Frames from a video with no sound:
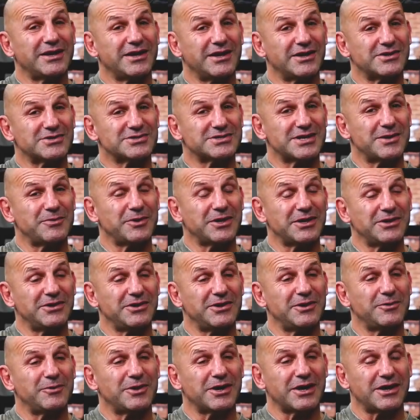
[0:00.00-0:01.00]
He goes, Sammy, can you
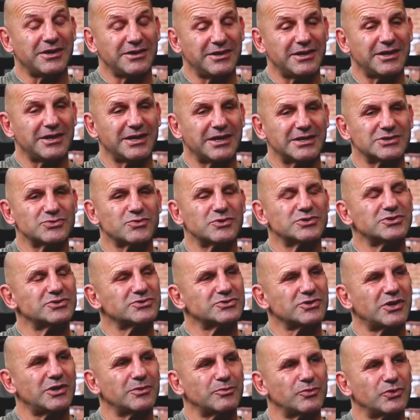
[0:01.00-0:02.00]
hear me? I go, yeah. He goes, what's your
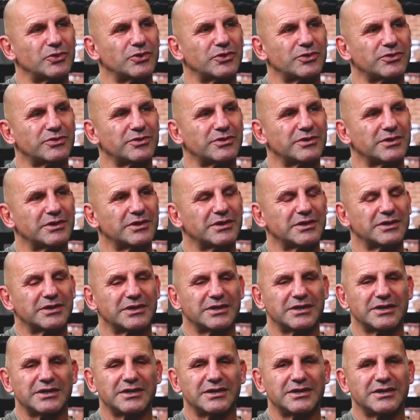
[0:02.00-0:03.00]
time worth?
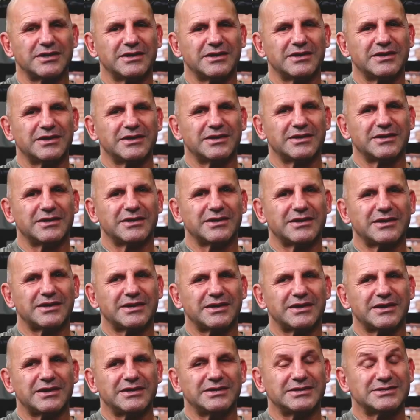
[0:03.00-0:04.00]

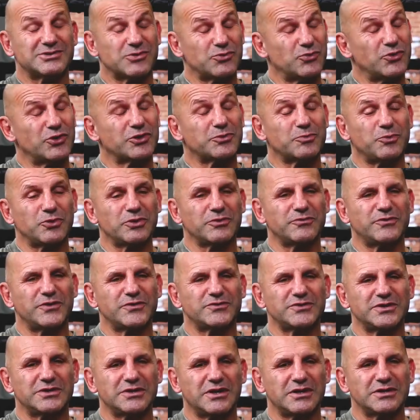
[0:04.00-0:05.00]
And he said, worth more than
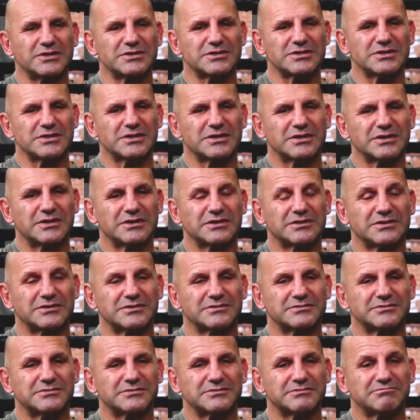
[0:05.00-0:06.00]
$50?
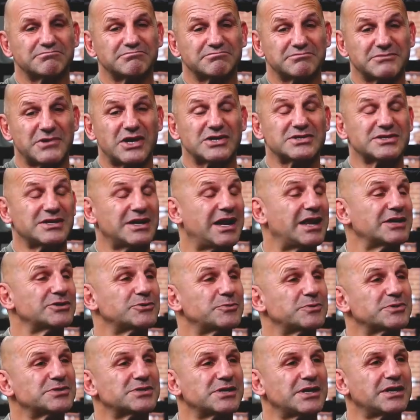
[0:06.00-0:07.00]
I said,
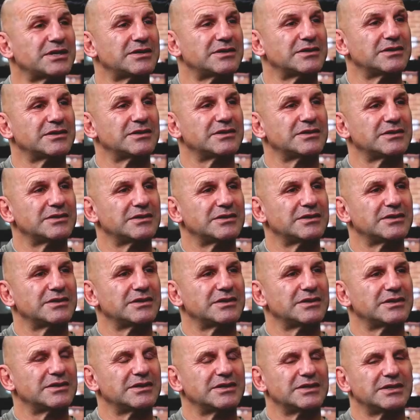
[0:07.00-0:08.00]
100%.
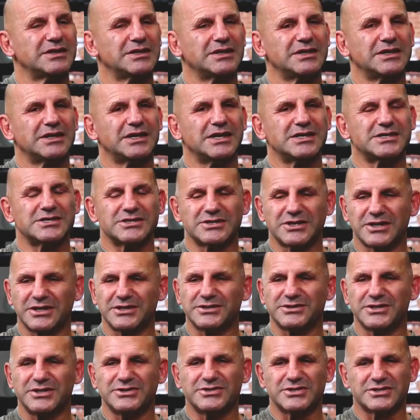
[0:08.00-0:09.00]
He says, I'm going
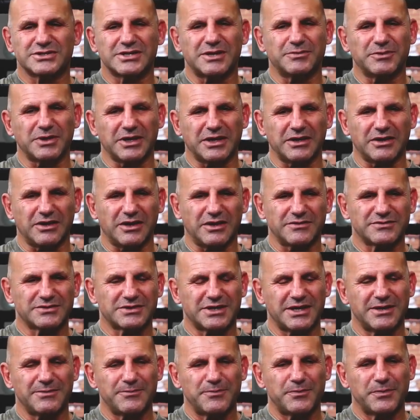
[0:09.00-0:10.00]
to teach you something in life,
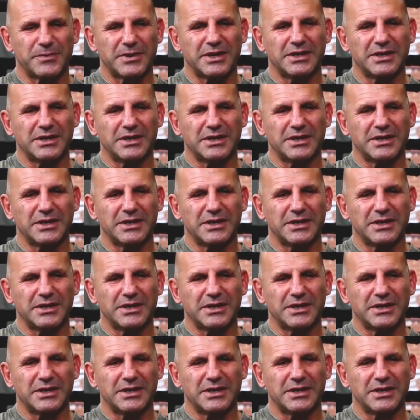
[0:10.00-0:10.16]
Sam.